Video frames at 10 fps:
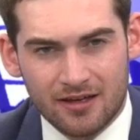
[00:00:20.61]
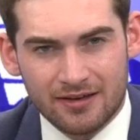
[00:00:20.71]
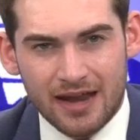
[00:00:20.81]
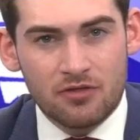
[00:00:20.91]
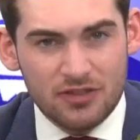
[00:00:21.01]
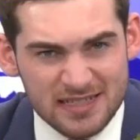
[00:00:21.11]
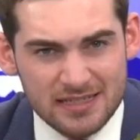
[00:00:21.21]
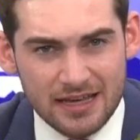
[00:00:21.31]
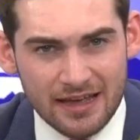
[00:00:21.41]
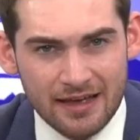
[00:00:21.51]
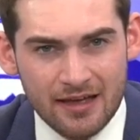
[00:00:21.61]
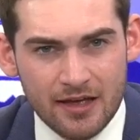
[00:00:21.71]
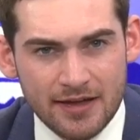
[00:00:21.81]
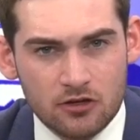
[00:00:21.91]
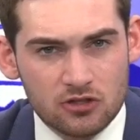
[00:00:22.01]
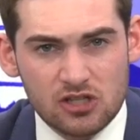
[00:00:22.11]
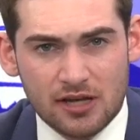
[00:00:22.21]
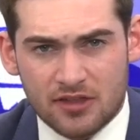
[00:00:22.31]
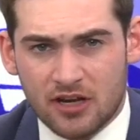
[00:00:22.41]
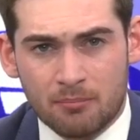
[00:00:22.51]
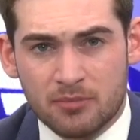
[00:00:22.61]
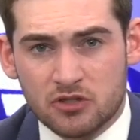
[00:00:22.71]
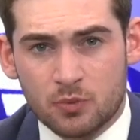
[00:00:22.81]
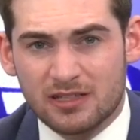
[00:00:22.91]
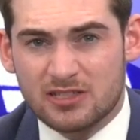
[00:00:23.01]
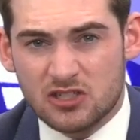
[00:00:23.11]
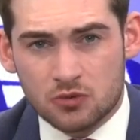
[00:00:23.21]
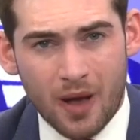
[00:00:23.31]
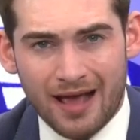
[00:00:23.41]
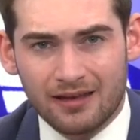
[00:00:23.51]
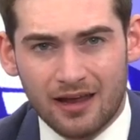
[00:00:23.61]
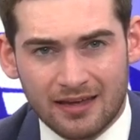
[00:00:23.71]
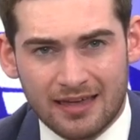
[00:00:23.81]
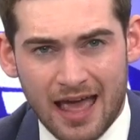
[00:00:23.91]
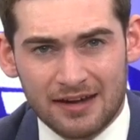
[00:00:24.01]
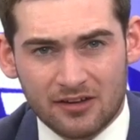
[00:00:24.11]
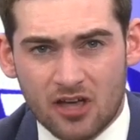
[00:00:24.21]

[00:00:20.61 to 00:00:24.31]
Now this year, it looks like the numbers will swell again,